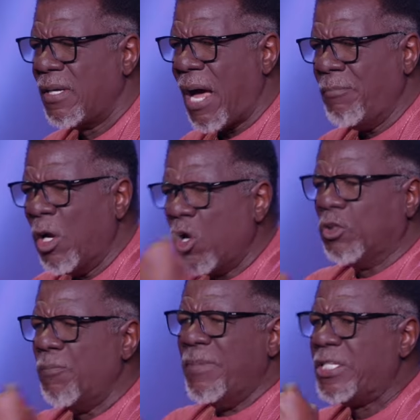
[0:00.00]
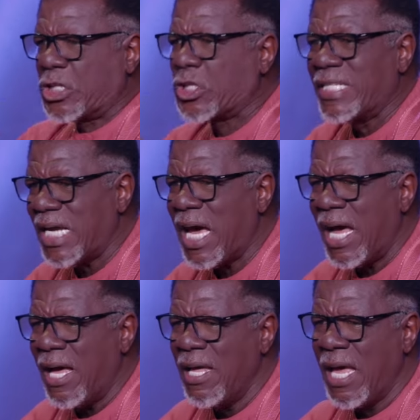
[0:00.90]
I'm not going to mistreat
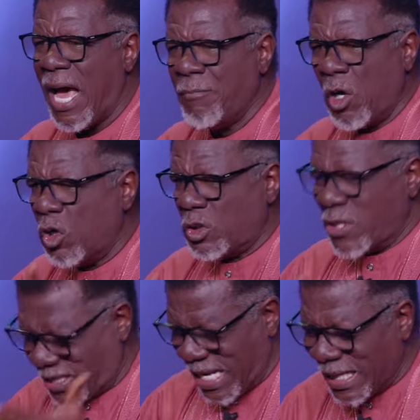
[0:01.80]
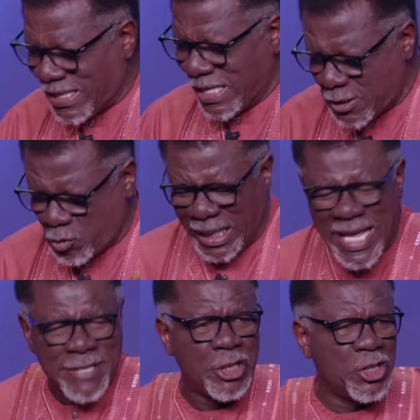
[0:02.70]
her. I'm not going to start this
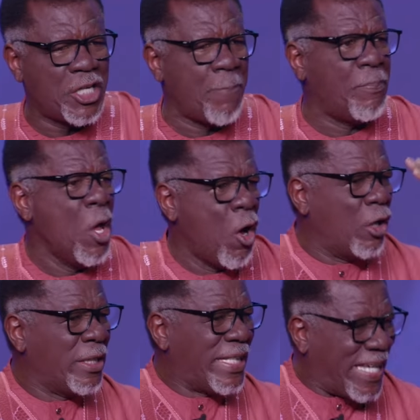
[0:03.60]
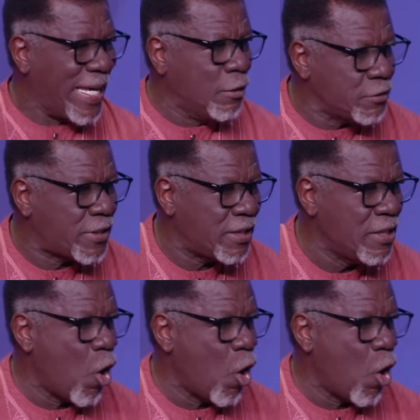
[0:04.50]
relationship on guilt,